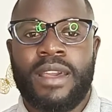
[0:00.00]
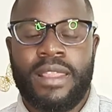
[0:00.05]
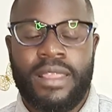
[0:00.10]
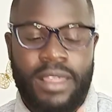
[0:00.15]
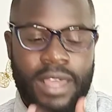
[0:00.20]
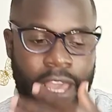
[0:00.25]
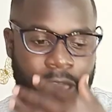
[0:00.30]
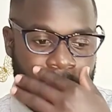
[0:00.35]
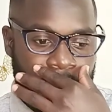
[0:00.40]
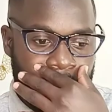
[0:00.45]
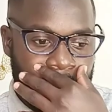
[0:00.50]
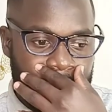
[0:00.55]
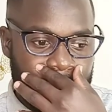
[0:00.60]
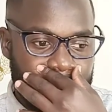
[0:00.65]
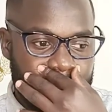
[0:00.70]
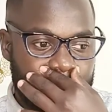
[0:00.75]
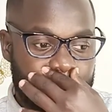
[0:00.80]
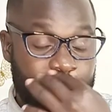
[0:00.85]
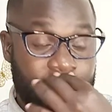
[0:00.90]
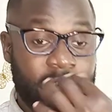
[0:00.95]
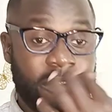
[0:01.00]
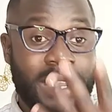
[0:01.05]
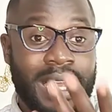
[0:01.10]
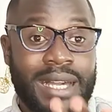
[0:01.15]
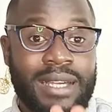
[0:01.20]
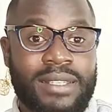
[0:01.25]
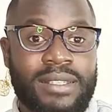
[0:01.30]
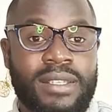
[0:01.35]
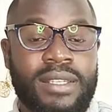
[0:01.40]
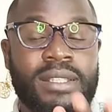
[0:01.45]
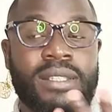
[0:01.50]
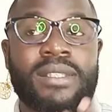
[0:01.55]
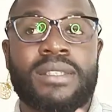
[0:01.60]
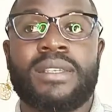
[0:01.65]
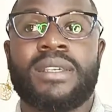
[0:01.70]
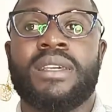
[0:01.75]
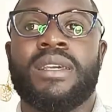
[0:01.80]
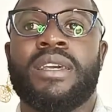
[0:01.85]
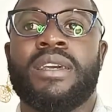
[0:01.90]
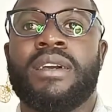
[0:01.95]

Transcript: There you're going to need flax seeds.